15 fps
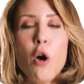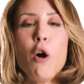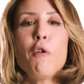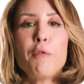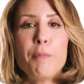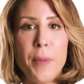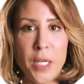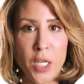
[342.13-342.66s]

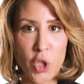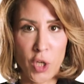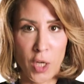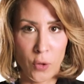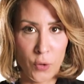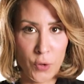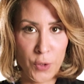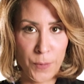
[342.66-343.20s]
of many
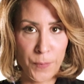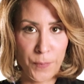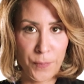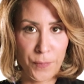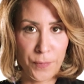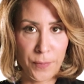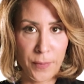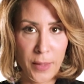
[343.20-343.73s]
channels.
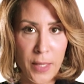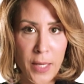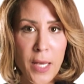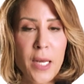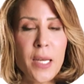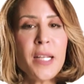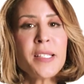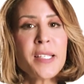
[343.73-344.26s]

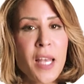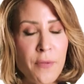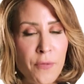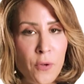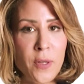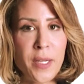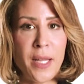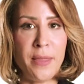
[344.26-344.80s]
Let's
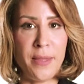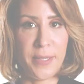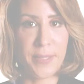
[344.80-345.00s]
have a look at